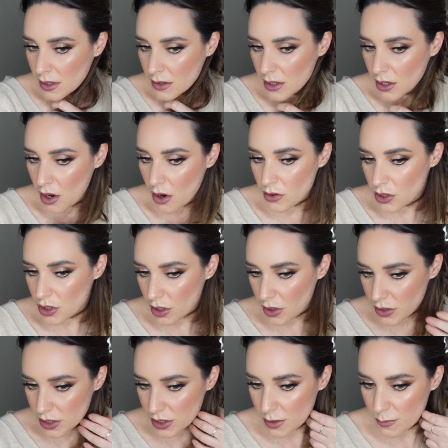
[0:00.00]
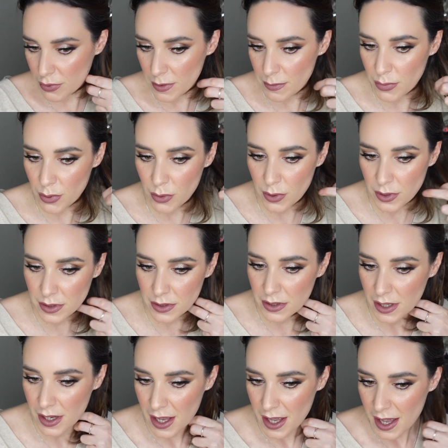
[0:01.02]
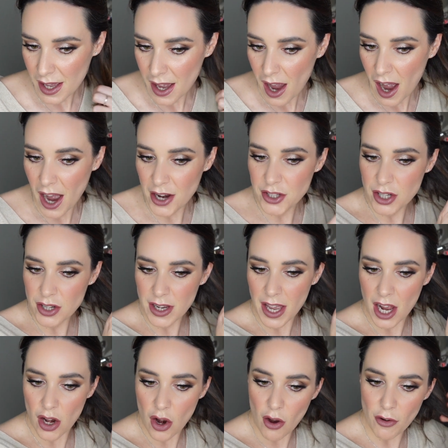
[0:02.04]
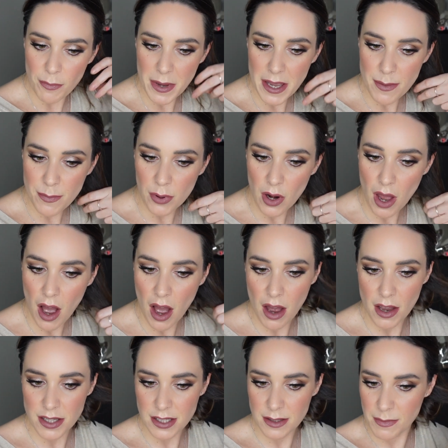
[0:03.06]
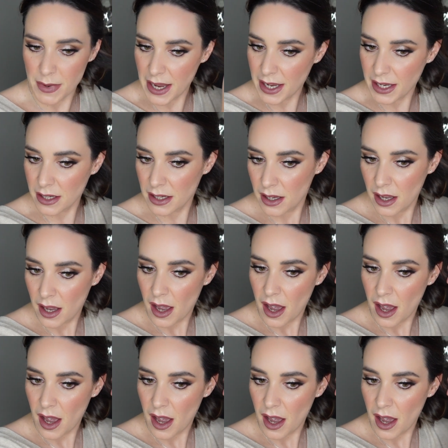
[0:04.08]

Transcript: The cold shot's super important. I do get a lot of people ask me